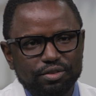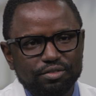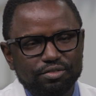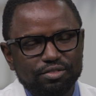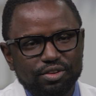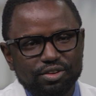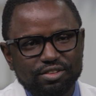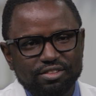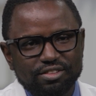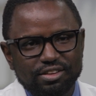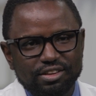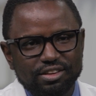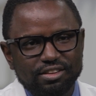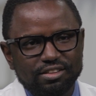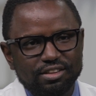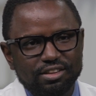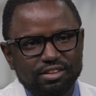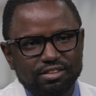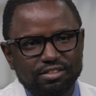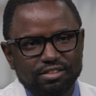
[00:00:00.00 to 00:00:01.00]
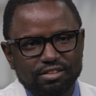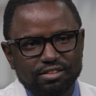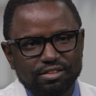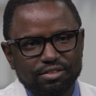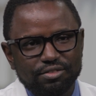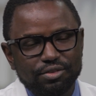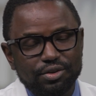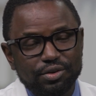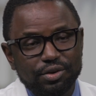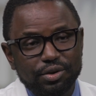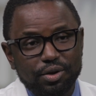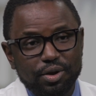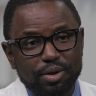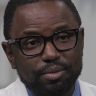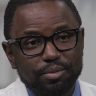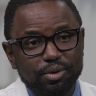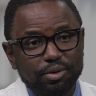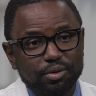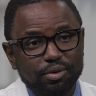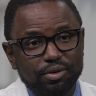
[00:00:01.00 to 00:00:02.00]
reflux disease is a very
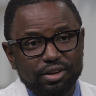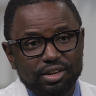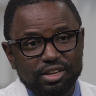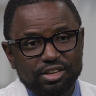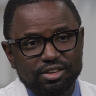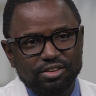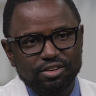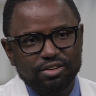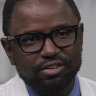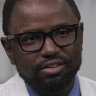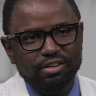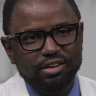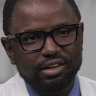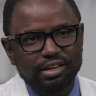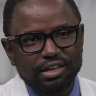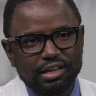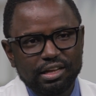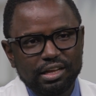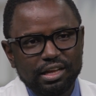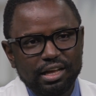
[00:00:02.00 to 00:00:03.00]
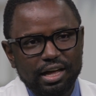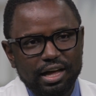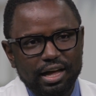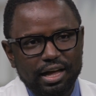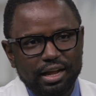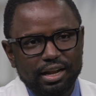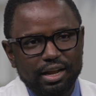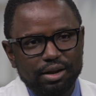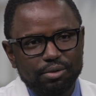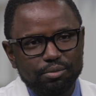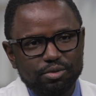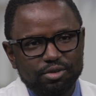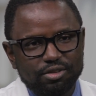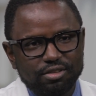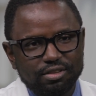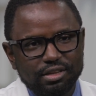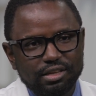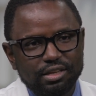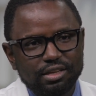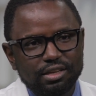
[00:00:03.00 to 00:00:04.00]
common condition uh, that we
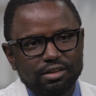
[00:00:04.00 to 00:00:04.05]
see.